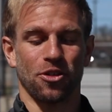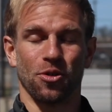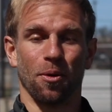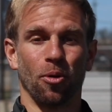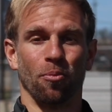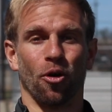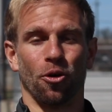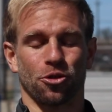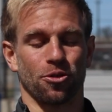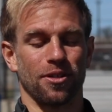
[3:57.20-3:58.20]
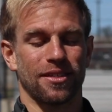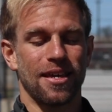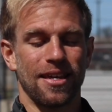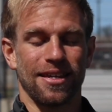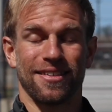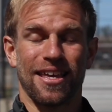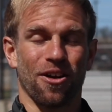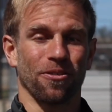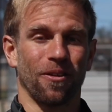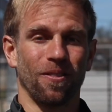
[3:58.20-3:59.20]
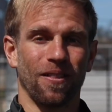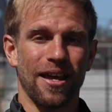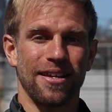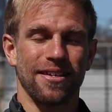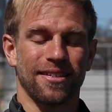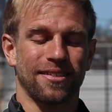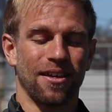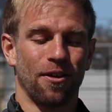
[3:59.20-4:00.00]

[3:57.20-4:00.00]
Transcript: to the Puma Ultras is they are the lightest